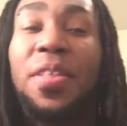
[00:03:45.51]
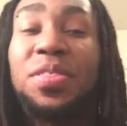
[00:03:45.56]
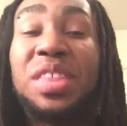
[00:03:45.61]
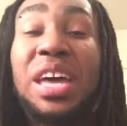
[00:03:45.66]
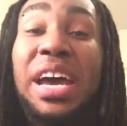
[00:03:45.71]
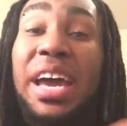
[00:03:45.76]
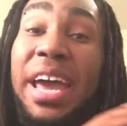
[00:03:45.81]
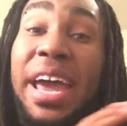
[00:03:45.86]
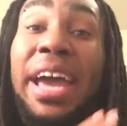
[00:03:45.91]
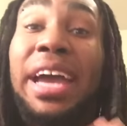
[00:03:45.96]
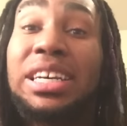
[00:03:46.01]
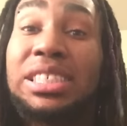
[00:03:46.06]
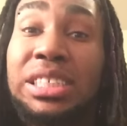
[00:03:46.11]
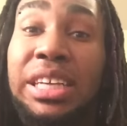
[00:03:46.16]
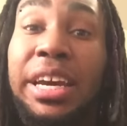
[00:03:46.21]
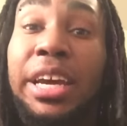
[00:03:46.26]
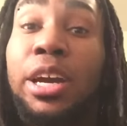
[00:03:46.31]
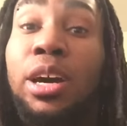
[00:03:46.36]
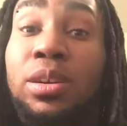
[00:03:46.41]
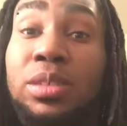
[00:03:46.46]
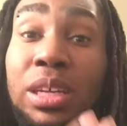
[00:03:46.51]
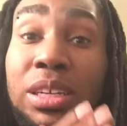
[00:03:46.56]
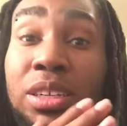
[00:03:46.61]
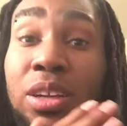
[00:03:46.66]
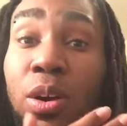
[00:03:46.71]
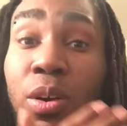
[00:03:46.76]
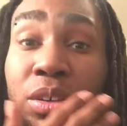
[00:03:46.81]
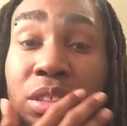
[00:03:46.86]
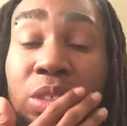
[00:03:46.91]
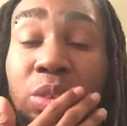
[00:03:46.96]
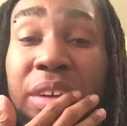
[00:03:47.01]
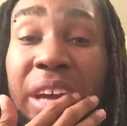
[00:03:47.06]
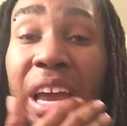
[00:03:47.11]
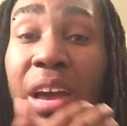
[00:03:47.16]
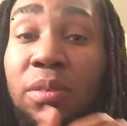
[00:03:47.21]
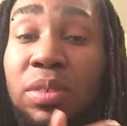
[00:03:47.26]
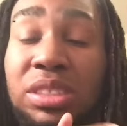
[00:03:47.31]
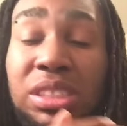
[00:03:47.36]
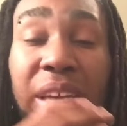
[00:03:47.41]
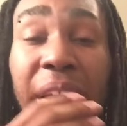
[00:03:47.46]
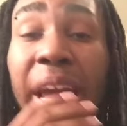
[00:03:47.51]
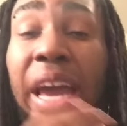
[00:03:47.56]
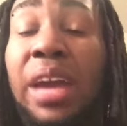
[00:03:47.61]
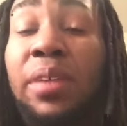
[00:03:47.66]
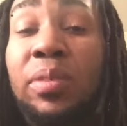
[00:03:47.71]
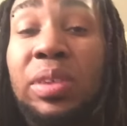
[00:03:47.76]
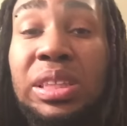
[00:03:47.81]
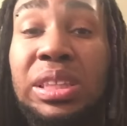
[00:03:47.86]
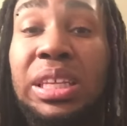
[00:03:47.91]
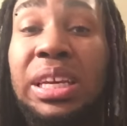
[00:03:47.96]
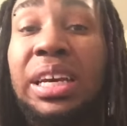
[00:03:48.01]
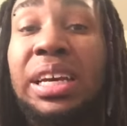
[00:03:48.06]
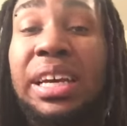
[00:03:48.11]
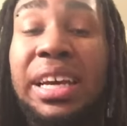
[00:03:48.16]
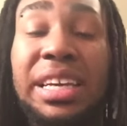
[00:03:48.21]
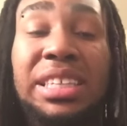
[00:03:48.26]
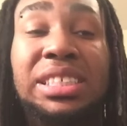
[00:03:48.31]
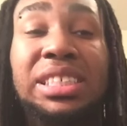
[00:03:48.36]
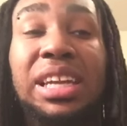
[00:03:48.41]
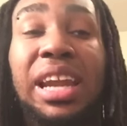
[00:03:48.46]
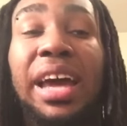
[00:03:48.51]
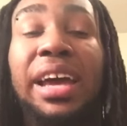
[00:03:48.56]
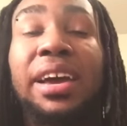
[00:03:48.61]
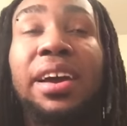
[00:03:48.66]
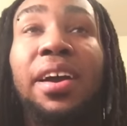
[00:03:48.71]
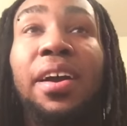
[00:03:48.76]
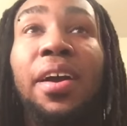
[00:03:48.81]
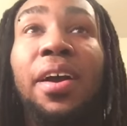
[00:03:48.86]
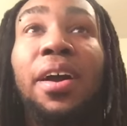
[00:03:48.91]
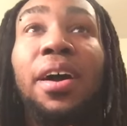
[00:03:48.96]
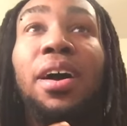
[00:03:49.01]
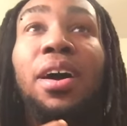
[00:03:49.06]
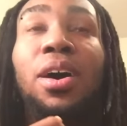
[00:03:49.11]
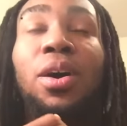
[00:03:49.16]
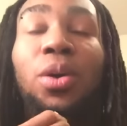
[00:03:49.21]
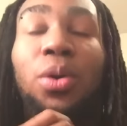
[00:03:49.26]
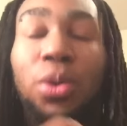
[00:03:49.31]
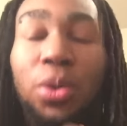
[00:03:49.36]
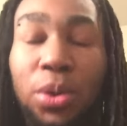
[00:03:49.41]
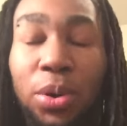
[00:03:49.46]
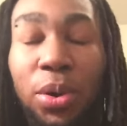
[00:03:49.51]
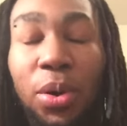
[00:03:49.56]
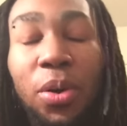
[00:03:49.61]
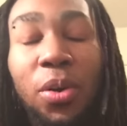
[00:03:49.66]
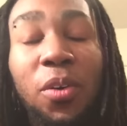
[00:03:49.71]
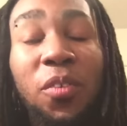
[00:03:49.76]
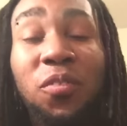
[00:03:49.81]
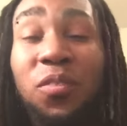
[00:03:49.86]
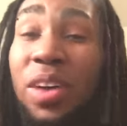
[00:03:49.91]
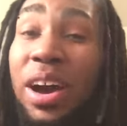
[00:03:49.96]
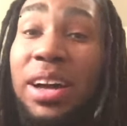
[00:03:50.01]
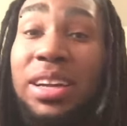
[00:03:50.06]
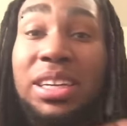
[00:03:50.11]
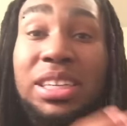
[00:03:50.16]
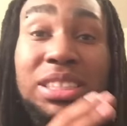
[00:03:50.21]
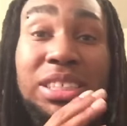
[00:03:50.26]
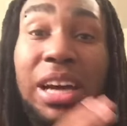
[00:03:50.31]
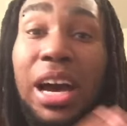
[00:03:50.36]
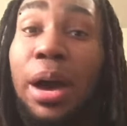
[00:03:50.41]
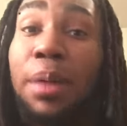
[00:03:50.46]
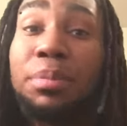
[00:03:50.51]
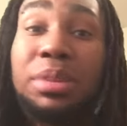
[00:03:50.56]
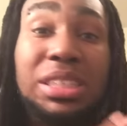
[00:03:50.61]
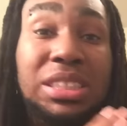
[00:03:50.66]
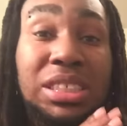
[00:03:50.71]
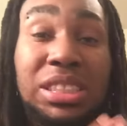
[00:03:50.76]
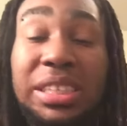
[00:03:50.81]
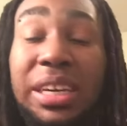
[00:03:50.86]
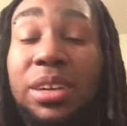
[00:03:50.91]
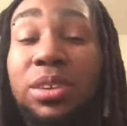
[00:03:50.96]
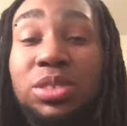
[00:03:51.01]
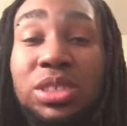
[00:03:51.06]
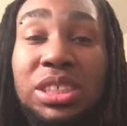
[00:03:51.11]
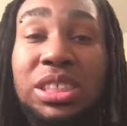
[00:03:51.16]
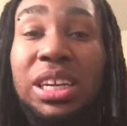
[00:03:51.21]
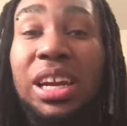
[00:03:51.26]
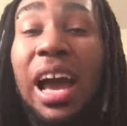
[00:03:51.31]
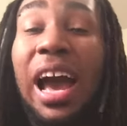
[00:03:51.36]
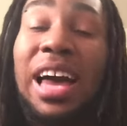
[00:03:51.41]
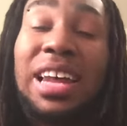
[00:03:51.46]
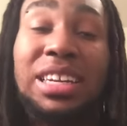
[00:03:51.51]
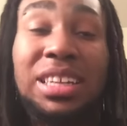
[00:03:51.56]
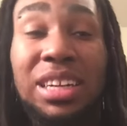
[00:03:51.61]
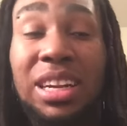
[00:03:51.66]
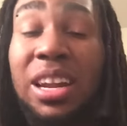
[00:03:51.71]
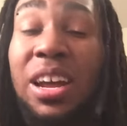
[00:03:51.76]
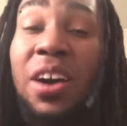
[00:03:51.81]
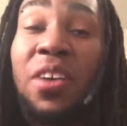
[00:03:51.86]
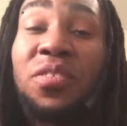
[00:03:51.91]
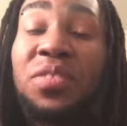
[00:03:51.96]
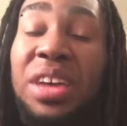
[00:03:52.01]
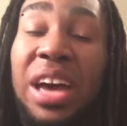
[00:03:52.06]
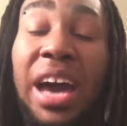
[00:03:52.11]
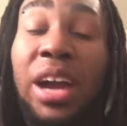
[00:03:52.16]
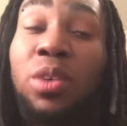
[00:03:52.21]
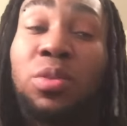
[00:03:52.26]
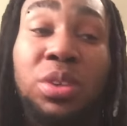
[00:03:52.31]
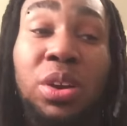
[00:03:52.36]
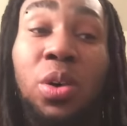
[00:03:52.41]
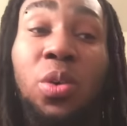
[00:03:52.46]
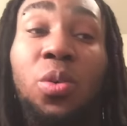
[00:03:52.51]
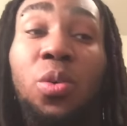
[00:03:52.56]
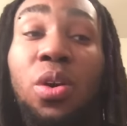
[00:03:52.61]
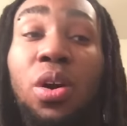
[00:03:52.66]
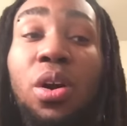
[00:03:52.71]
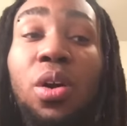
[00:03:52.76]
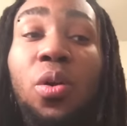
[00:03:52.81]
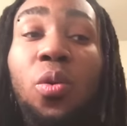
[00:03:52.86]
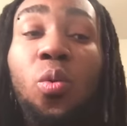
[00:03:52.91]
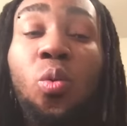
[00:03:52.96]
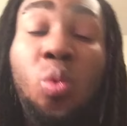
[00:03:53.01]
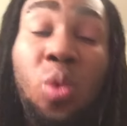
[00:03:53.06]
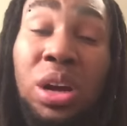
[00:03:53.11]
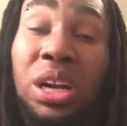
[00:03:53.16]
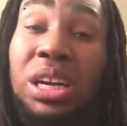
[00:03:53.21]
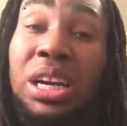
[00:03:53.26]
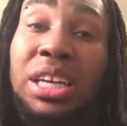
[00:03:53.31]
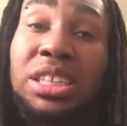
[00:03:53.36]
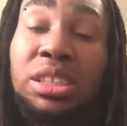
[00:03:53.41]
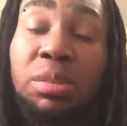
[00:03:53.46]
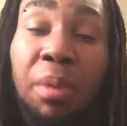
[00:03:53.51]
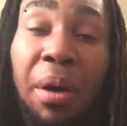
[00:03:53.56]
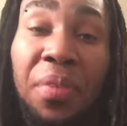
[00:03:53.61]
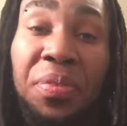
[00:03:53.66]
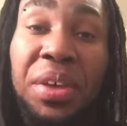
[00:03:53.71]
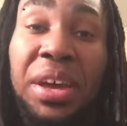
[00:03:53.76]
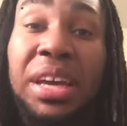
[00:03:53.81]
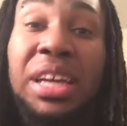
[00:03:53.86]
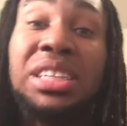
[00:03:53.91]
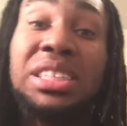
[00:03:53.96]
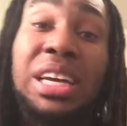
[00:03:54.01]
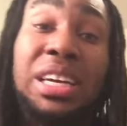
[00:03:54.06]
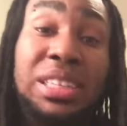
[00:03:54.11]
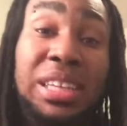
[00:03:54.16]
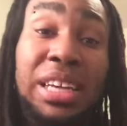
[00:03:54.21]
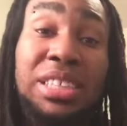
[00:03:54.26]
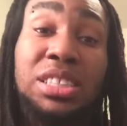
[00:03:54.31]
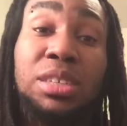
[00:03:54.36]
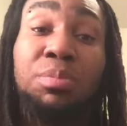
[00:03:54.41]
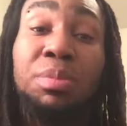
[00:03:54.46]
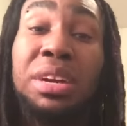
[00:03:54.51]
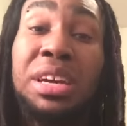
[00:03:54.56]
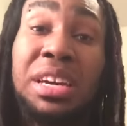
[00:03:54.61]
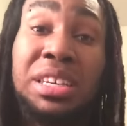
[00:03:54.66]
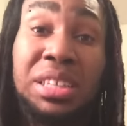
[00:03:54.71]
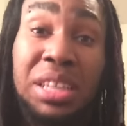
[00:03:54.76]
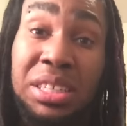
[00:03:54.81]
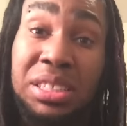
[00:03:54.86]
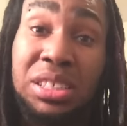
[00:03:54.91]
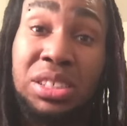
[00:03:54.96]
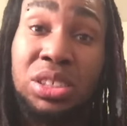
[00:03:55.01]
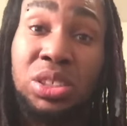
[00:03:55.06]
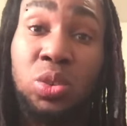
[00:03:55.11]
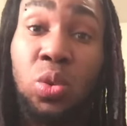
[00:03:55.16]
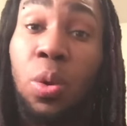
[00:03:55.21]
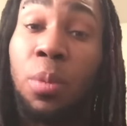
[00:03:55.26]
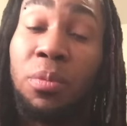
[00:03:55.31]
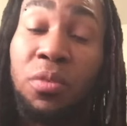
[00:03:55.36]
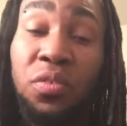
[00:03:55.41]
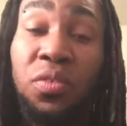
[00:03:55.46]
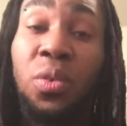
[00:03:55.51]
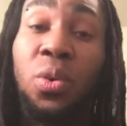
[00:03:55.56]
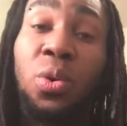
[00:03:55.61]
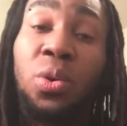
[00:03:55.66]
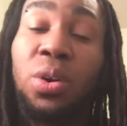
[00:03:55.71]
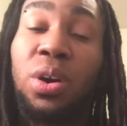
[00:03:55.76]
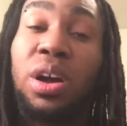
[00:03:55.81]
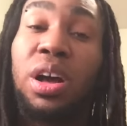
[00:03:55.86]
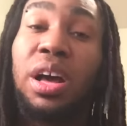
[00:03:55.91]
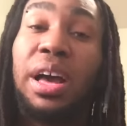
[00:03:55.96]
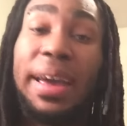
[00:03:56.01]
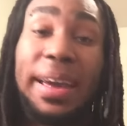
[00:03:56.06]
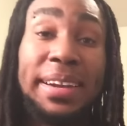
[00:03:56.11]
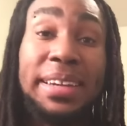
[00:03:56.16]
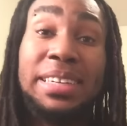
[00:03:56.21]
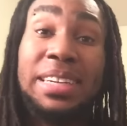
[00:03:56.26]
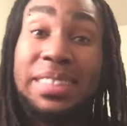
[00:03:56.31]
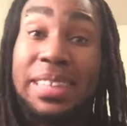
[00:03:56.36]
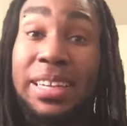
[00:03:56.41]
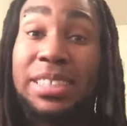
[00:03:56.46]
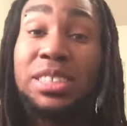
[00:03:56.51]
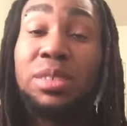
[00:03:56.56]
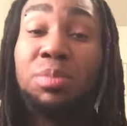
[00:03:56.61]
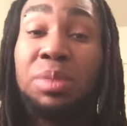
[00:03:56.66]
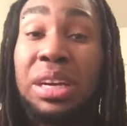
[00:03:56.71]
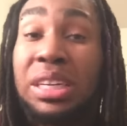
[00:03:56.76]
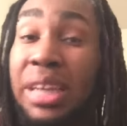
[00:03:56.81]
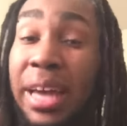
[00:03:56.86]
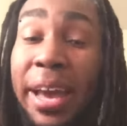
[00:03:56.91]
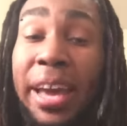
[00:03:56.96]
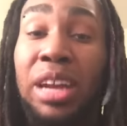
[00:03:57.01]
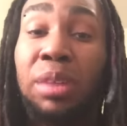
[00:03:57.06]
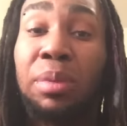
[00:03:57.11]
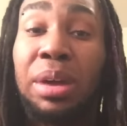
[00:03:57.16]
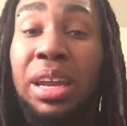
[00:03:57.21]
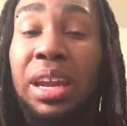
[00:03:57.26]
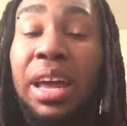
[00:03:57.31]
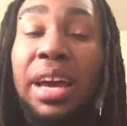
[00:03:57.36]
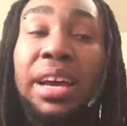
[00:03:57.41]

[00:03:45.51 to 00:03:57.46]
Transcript: That exhale that Naruto gave was everything. It's like Finally, time to settle shit. I love that. I don't know what it is about that. It did that to me in Ninja Storm 4, and it did that to me in the anime.